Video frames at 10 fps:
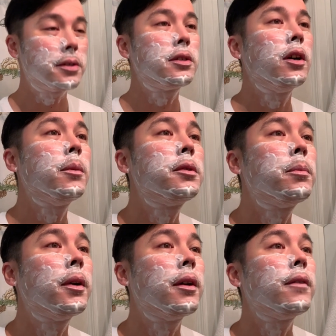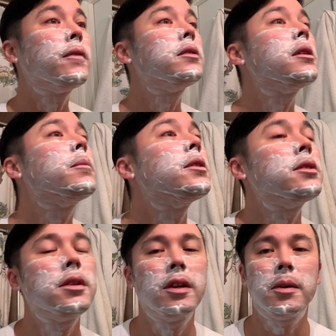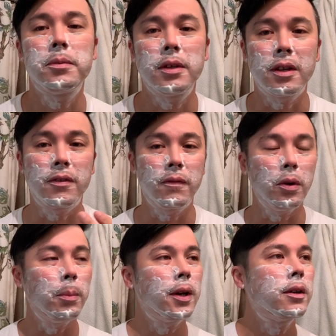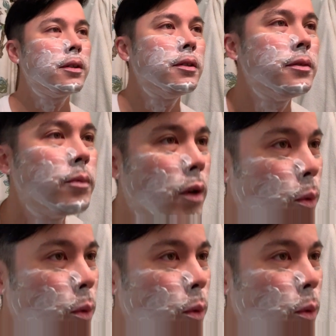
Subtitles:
of soaps, but for some reason it helps things feel better, more